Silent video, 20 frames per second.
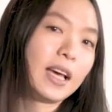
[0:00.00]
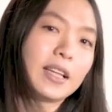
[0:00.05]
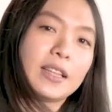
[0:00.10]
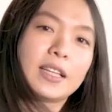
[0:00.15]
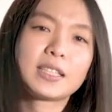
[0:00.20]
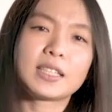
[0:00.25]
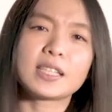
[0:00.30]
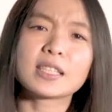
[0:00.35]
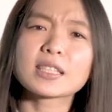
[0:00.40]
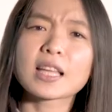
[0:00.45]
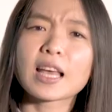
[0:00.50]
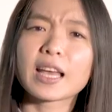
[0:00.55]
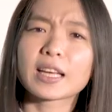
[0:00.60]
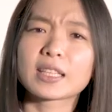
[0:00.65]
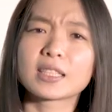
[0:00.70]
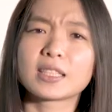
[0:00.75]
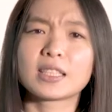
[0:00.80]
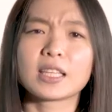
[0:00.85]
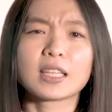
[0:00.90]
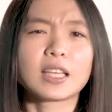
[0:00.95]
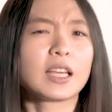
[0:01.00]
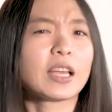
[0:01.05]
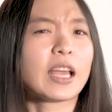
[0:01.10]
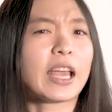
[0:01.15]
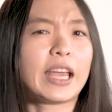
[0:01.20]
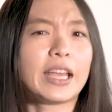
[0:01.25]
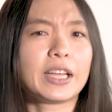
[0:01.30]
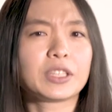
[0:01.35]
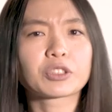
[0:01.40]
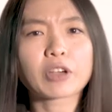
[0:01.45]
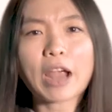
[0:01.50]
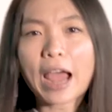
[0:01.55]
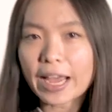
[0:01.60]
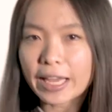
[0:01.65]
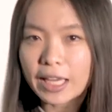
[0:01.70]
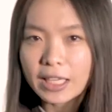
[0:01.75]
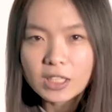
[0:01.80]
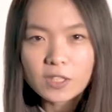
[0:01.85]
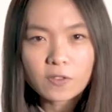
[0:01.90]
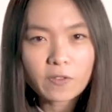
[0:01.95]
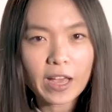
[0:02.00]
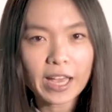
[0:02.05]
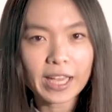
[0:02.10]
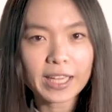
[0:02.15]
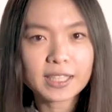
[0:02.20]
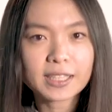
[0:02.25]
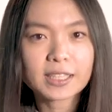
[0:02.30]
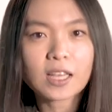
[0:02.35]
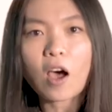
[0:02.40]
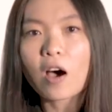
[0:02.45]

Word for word: This is like sticking a tracking device